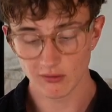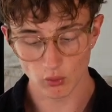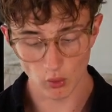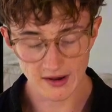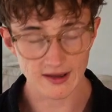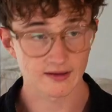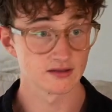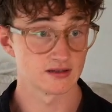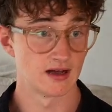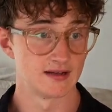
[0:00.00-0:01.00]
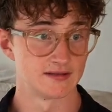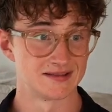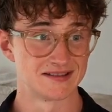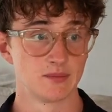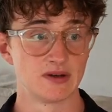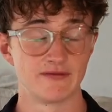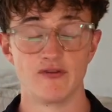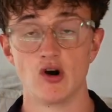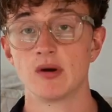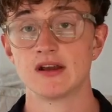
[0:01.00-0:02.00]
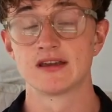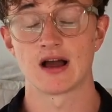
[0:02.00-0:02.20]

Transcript: One exercise is simply verbally